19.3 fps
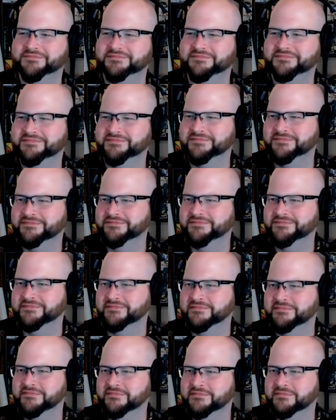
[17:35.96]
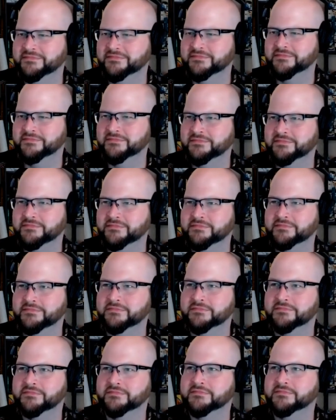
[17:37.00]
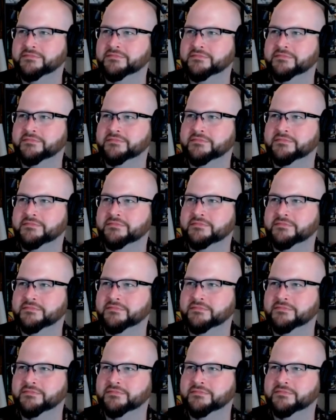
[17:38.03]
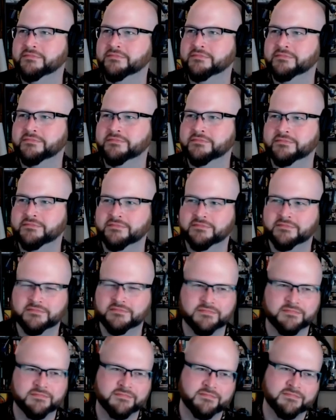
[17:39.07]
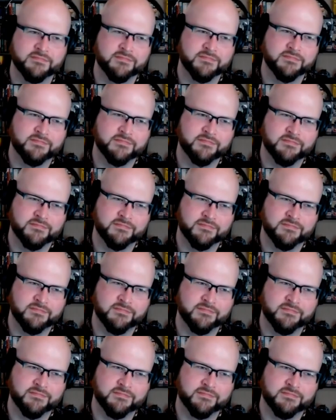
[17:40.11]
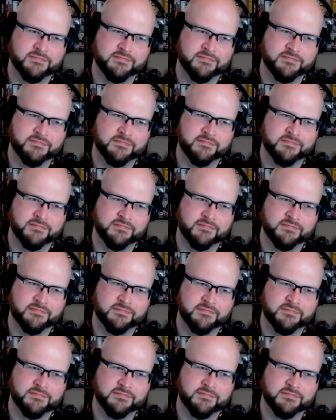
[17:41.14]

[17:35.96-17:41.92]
This person isn't speaking.